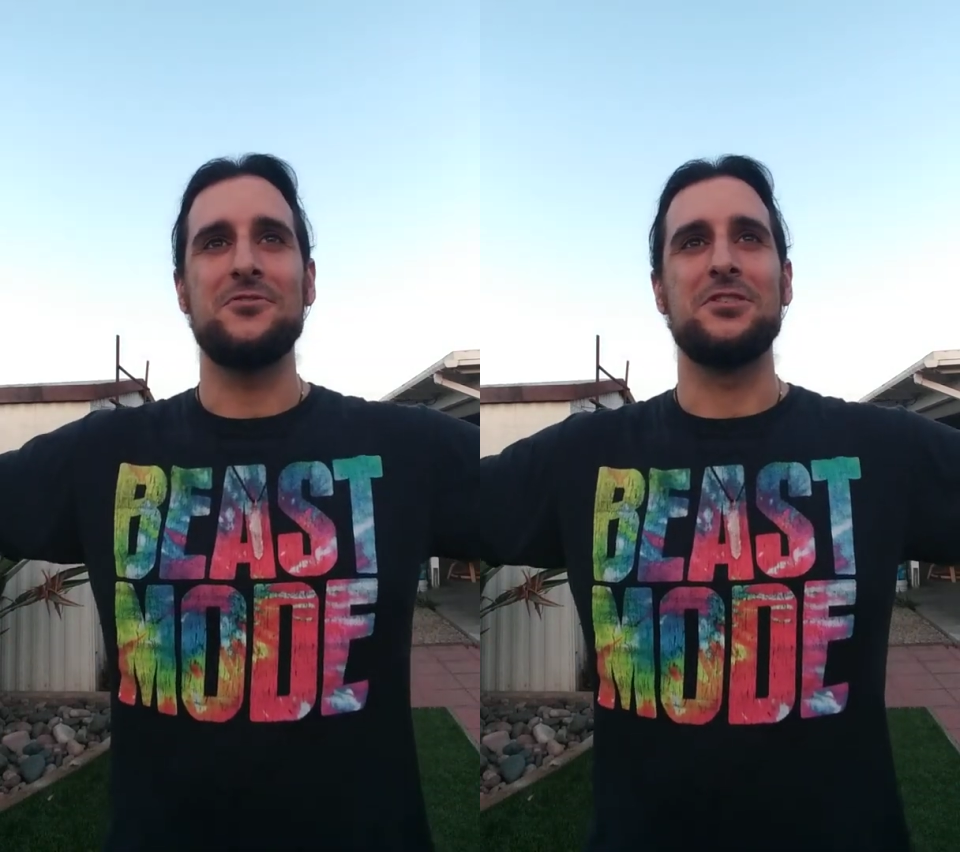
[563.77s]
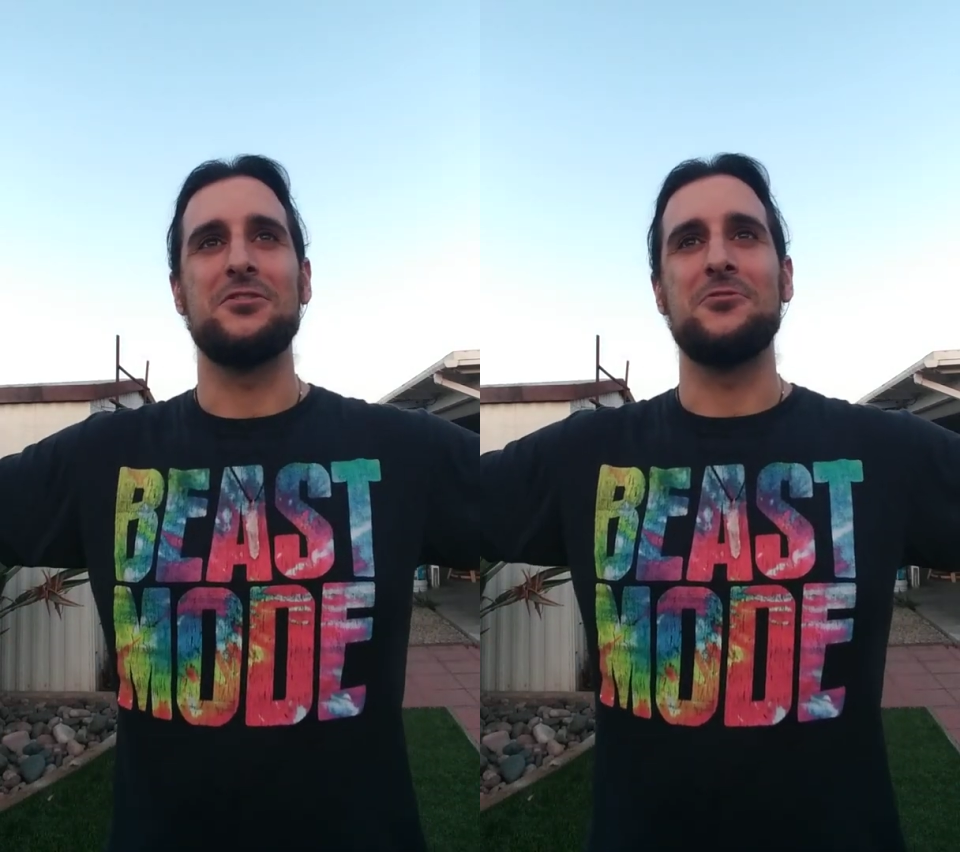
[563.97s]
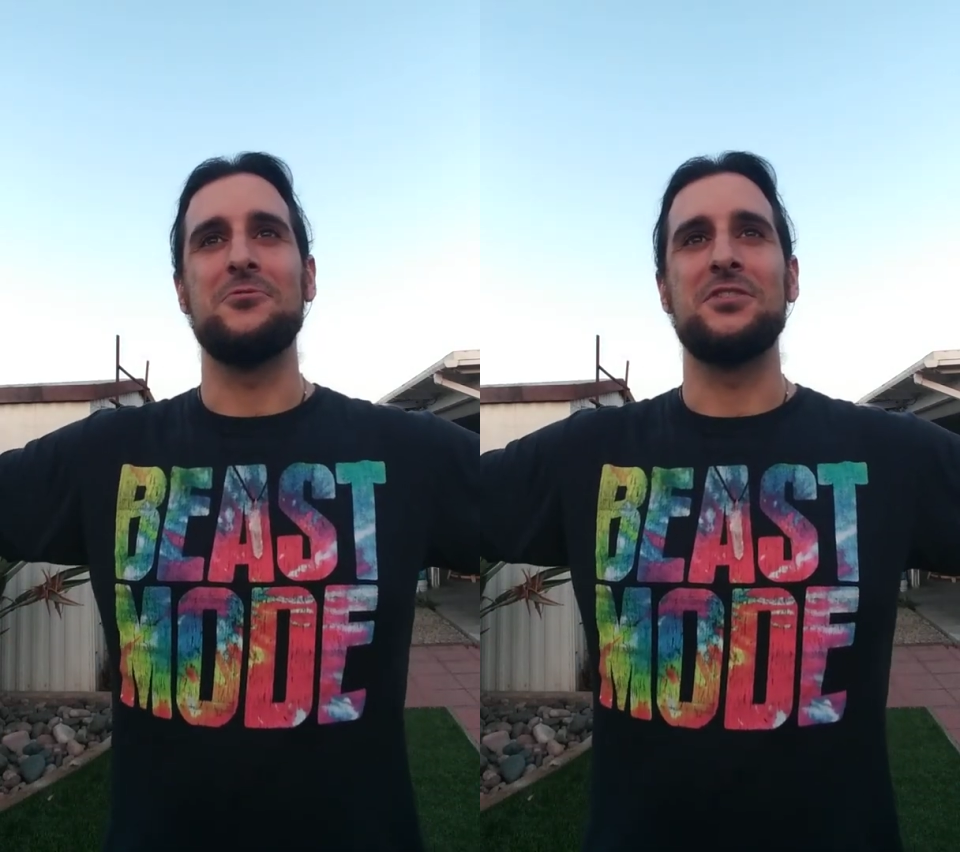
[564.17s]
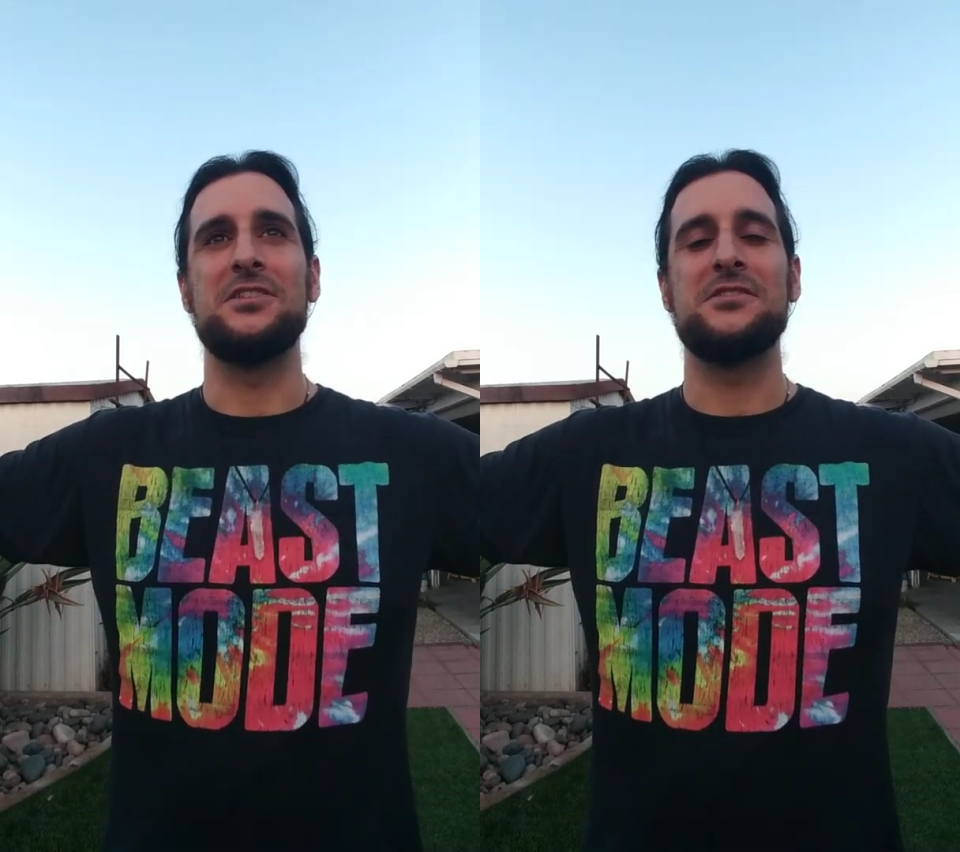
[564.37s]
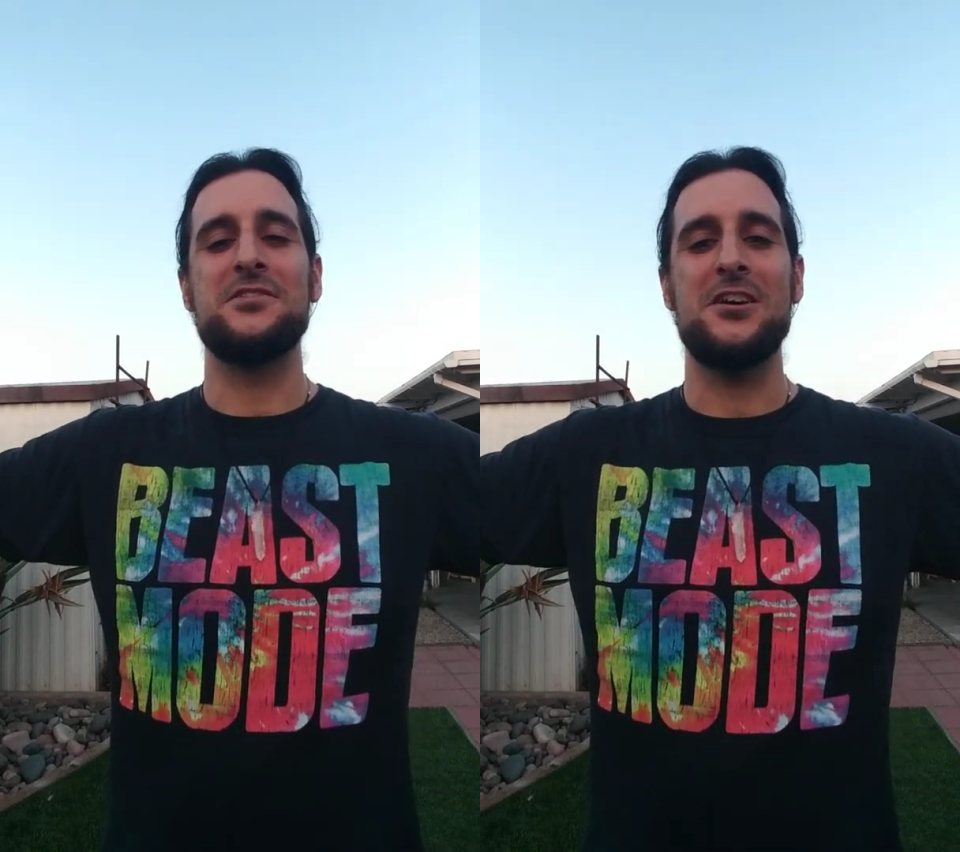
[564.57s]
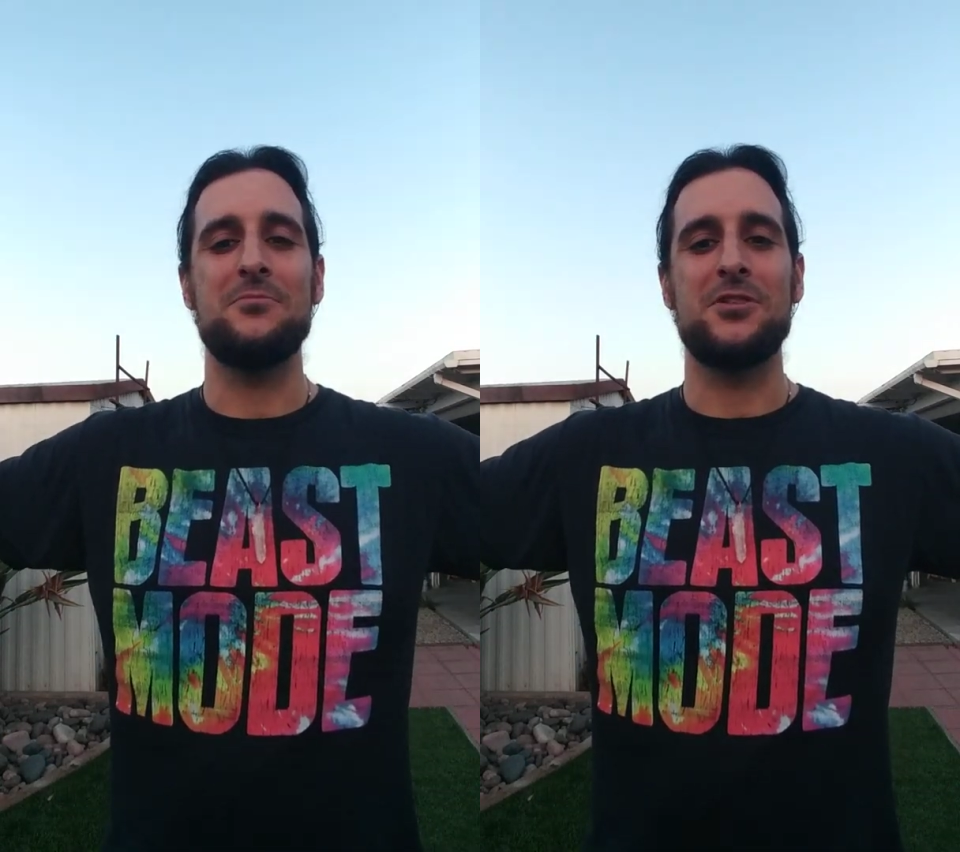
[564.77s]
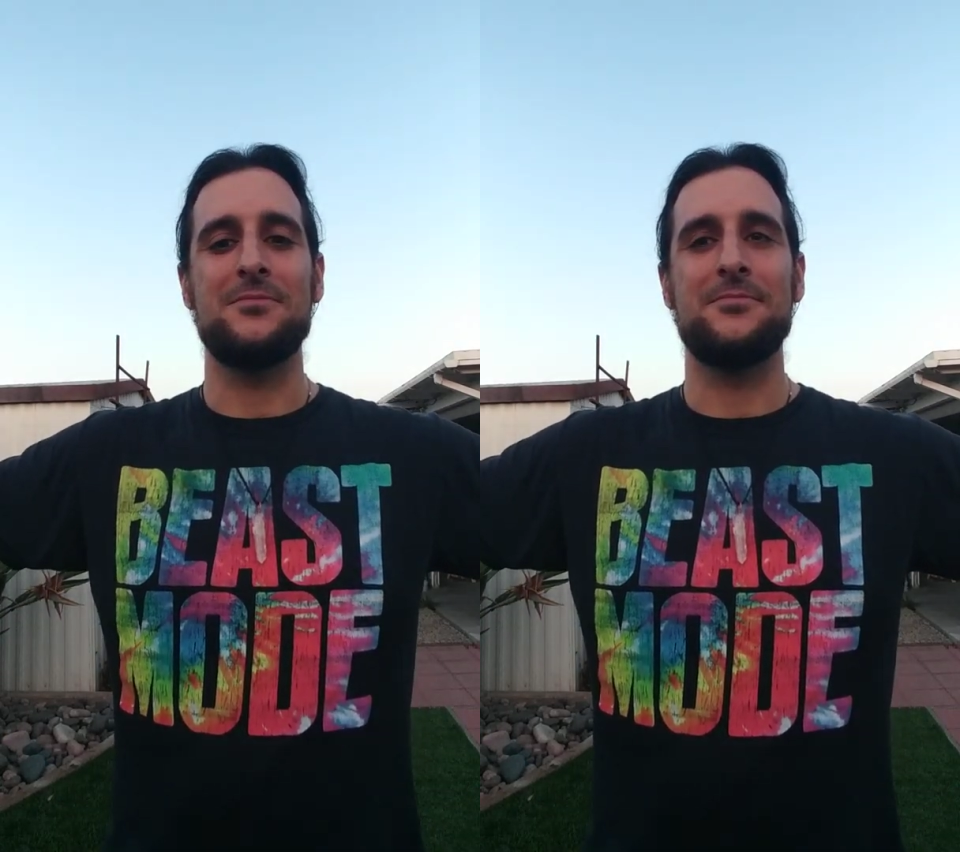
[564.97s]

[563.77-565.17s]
then nobody could stop me.